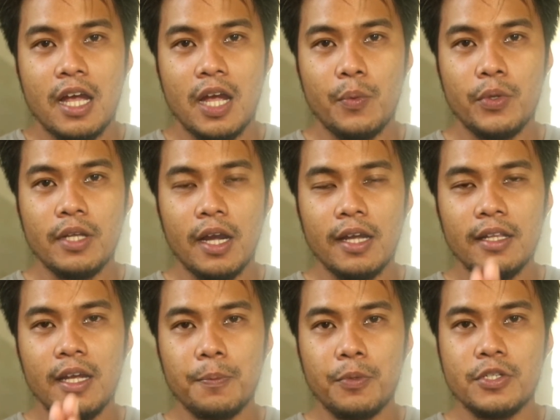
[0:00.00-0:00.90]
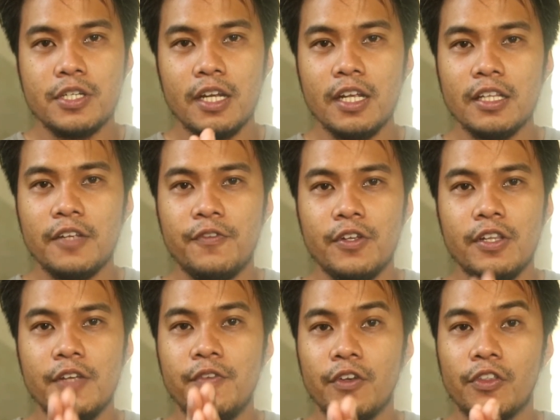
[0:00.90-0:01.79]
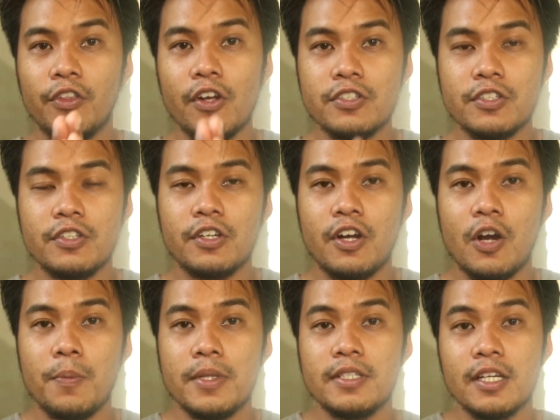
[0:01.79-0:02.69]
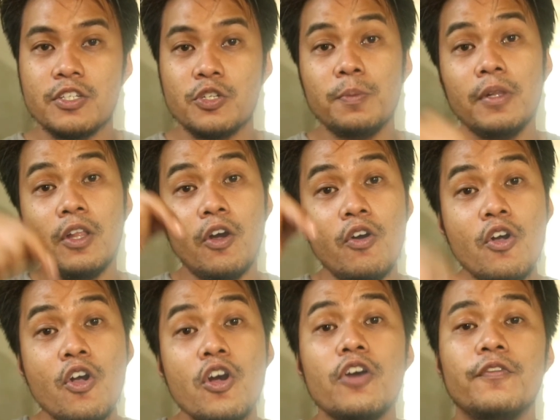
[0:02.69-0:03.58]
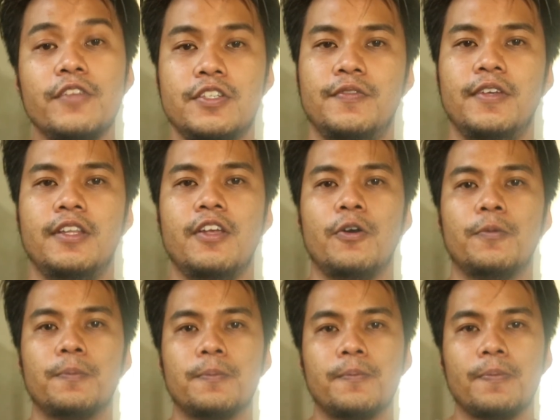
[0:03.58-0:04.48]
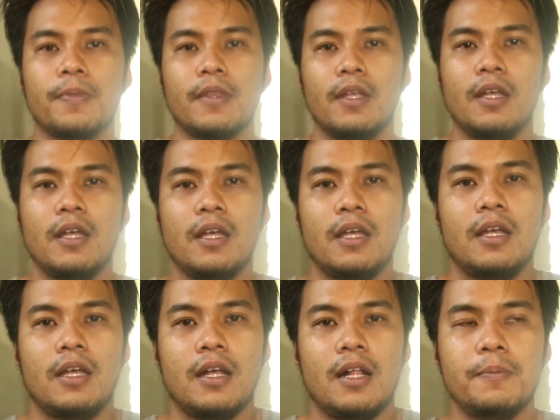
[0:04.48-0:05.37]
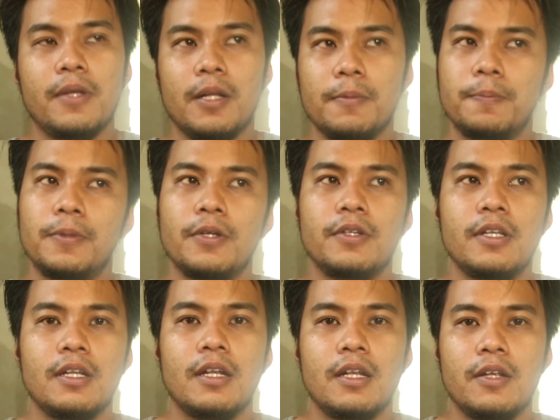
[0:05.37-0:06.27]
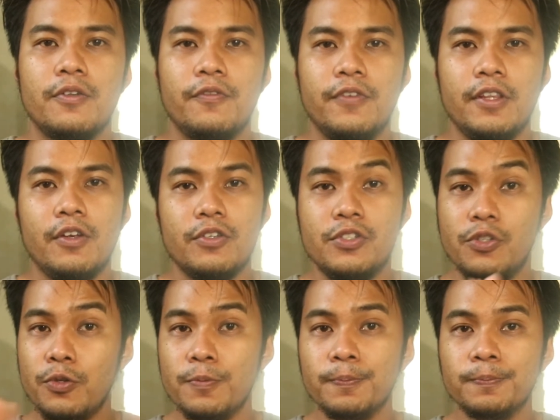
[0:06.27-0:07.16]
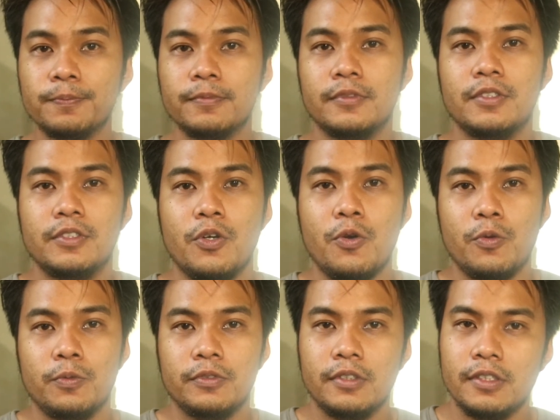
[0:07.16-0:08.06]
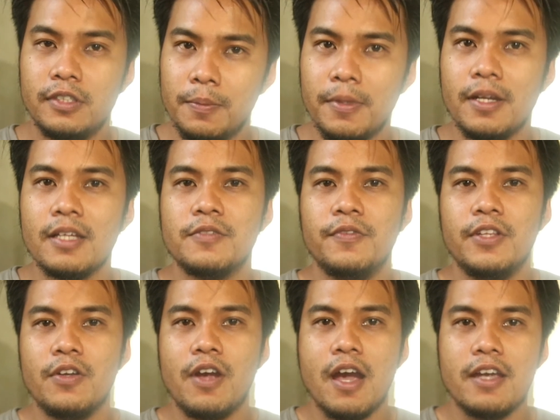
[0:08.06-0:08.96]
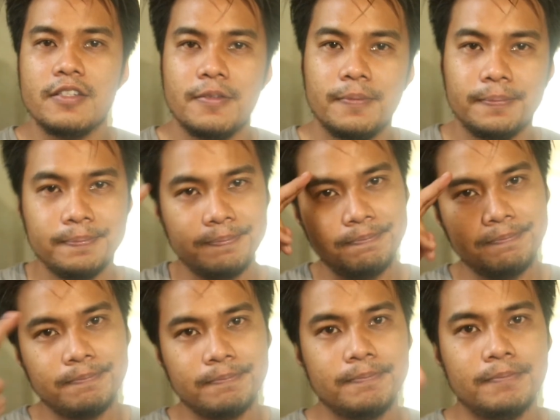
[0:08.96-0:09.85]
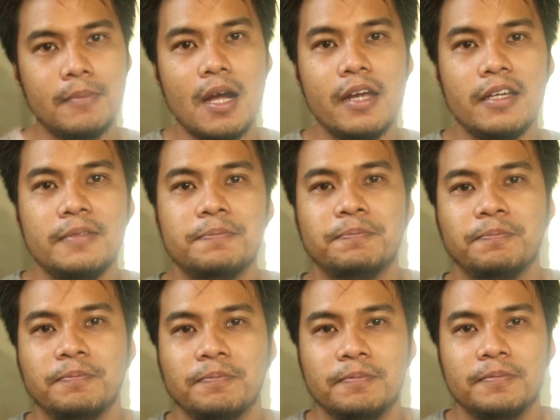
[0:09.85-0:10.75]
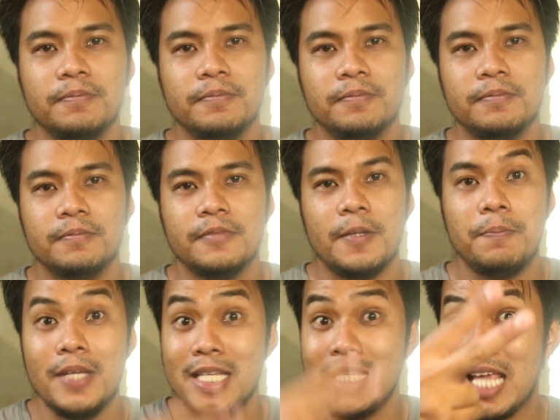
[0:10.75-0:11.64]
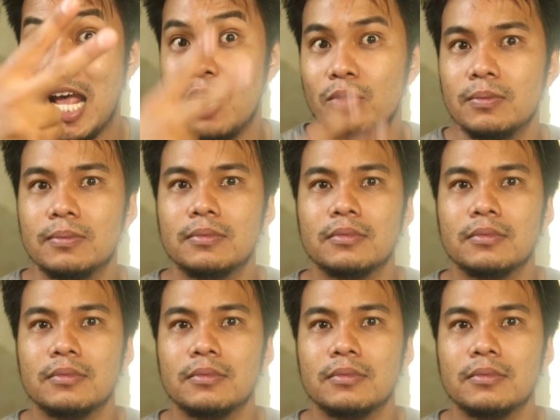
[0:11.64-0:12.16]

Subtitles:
I would highly appreciate it if you leave your thoughts in the comment section below of this video. I'll be uploading another video soon, so till my next video guys, bye and peace out.